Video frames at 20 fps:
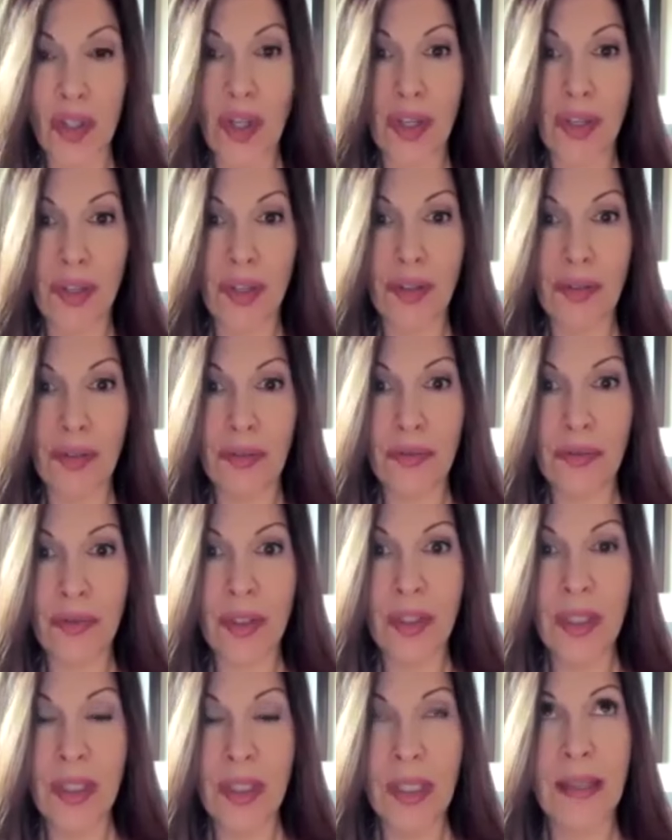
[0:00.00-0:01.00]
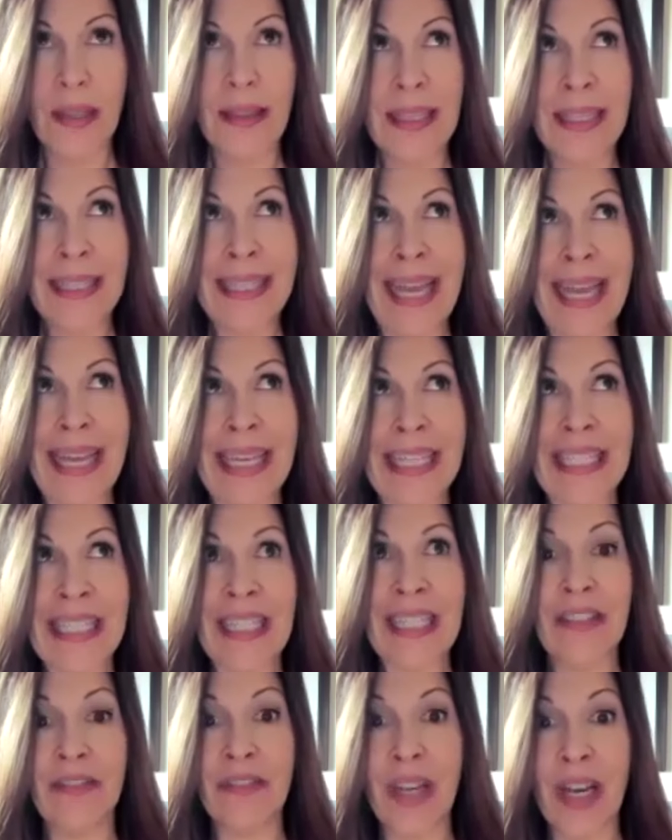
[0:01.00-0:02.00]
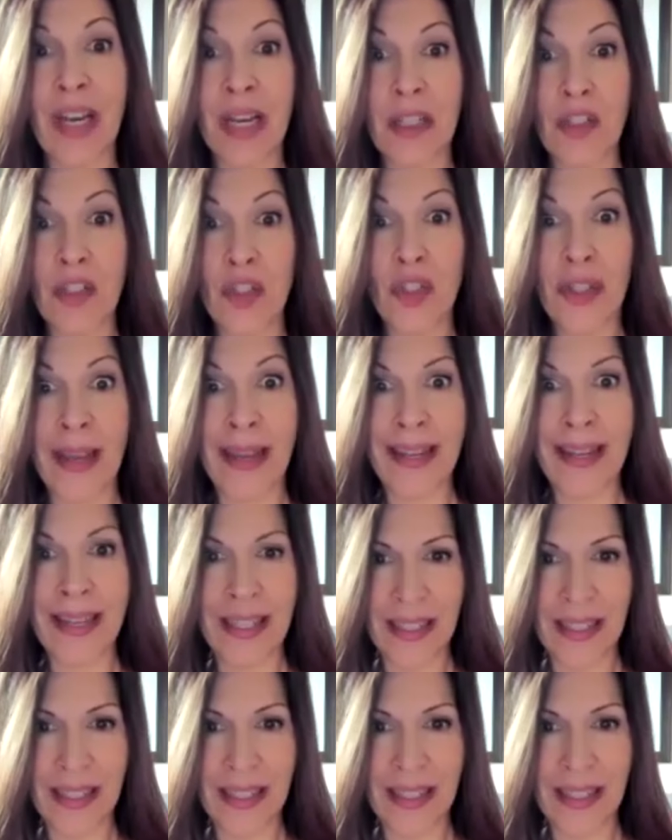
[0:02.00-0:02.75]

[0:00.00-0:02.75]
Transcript: of the negative agenda.